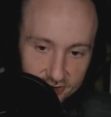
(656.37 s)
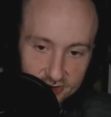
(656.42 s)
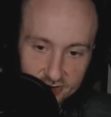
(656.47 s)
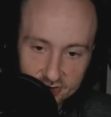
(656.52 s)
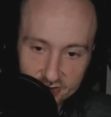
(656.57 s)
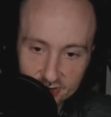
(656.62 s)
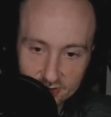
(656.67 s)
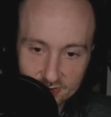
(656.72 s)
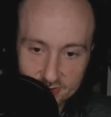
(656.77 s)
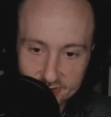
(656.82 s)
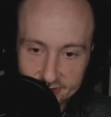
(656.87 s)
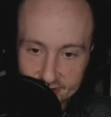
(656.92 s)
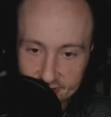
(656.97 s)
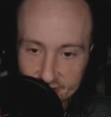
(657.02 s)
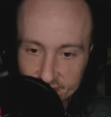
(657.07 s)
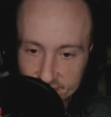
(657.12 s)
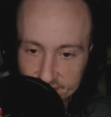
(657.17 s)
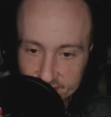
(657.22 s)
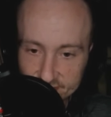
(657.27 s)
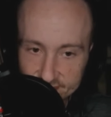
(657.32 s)
There we
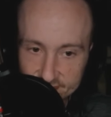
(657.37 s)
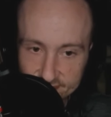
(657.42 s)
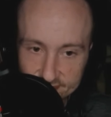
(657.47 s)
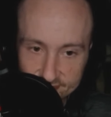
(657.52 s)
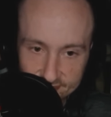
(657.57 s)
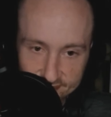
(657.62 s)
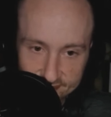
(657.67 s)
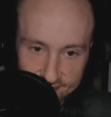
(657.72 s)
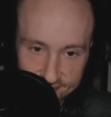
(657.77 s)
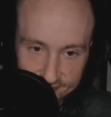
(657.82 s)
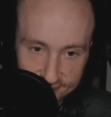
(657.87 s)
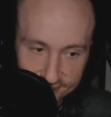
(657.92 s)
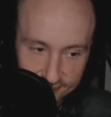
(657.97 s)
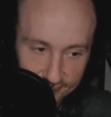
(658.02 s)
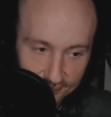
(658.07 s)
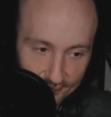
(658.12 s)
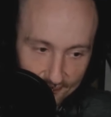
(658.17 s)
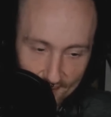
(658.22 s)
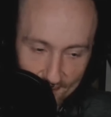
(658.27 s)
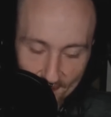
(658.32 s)
go.
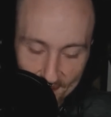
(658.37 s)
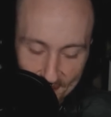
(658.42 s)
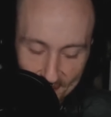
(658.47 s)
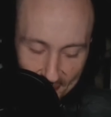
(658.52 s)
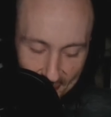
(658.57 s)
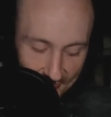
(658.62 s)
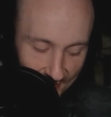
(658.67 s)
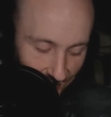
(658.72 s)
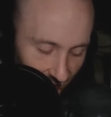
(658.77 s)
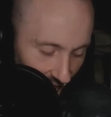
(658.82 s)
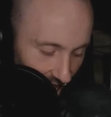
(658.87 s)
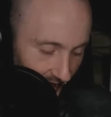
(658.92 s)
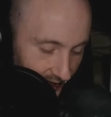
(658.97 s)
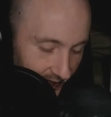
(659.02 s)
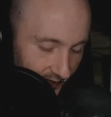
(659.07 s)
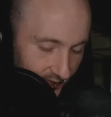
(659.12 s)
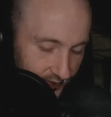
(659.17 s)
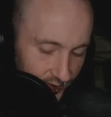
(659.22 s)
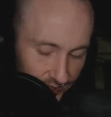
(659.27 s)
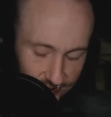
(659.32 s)
I don't want to give too